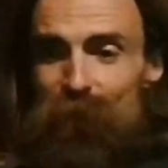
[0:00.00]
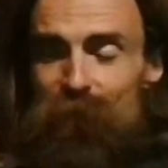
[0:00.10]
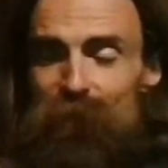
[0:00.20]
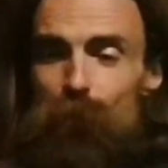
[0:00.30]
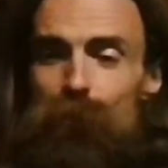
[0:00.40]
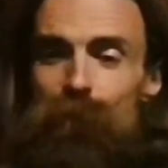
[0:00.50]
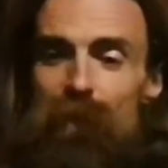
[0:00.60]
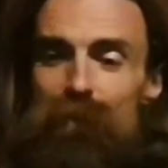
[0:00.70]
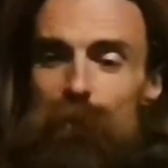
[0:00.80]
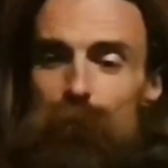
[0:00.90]
and that we could
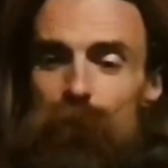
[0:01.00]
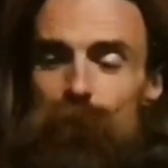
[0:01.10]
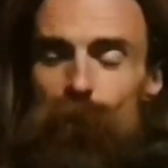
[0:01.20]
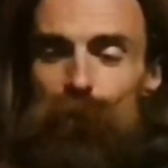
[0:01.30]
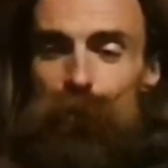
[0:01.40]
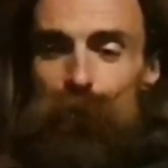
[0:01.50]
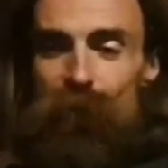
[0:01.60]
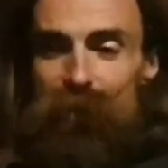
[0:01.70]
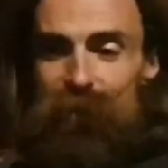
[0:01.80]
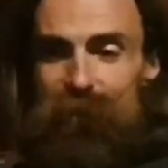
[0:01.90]
have something called the
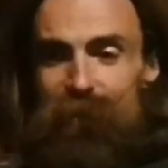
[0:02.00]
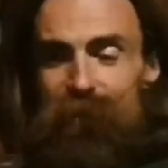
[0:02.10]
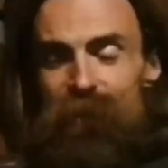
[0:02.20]
crust